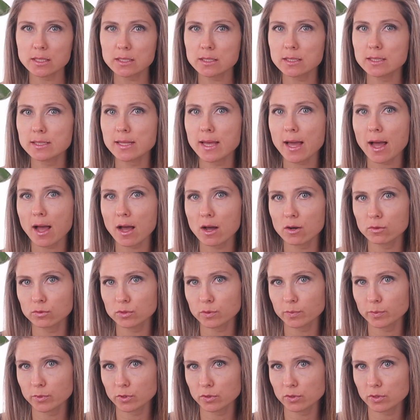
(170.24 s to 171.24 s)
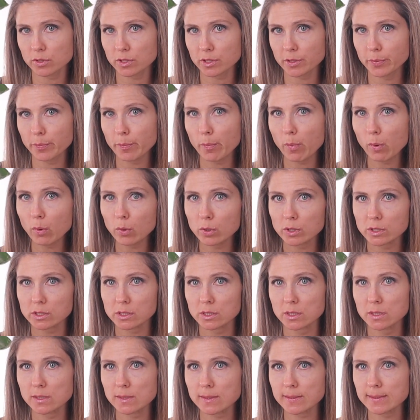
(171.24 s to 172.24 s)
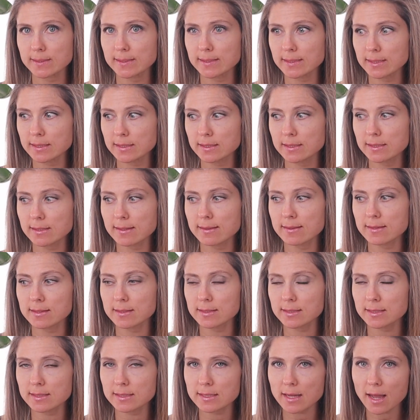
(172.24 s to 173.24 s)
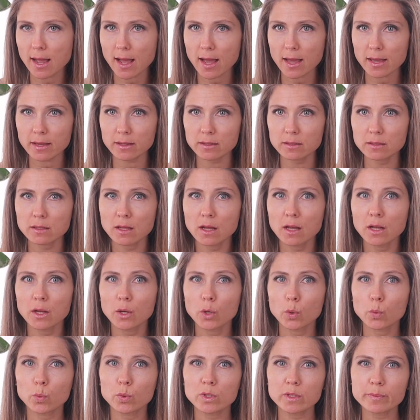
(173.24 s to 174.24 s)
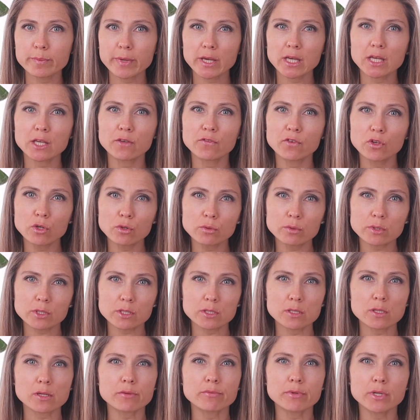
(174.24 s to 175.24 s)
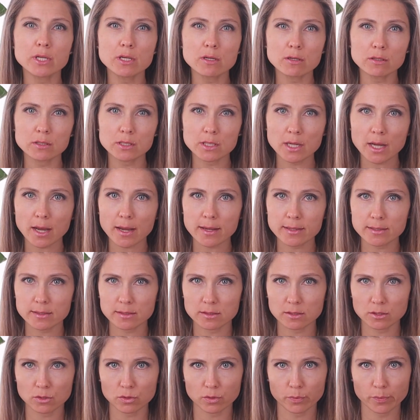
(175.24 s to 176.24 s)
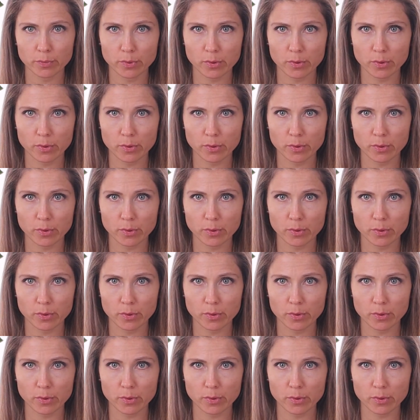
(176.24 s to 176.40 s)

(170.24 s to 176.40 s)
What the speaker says: is the utmost importance, since the style will make viewers recognize your